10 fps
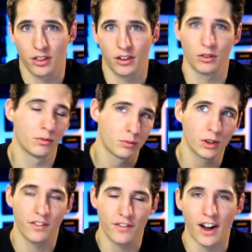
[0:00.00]
Or
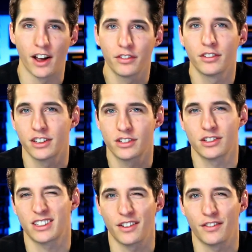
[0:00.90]
really 5. Let's
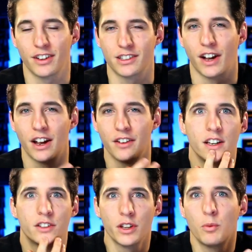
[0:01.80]
just say it's 5.
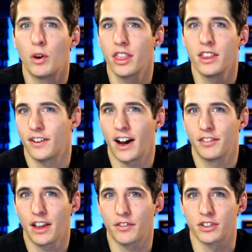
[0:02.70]
It's only one of the 5
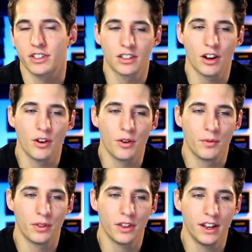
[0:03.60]
levers. And so
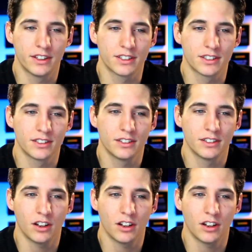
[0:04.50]
it's